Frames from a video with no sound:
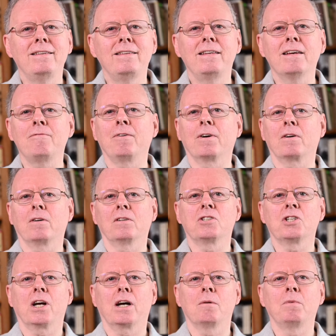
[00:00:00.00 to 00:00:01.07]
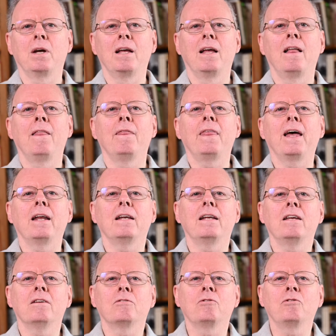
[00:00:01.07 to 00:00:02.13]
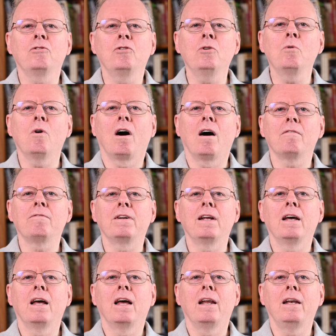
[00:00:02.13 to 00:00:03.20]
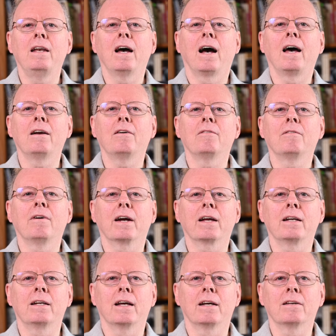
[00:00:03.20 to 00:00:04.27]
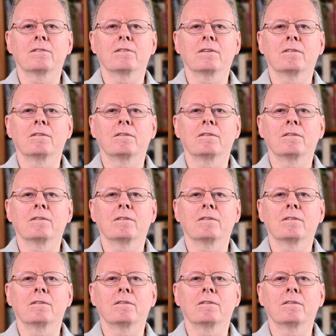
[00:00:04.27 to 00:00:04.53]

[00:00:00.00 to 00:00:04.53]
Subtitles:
difficult job that is too often not recognized.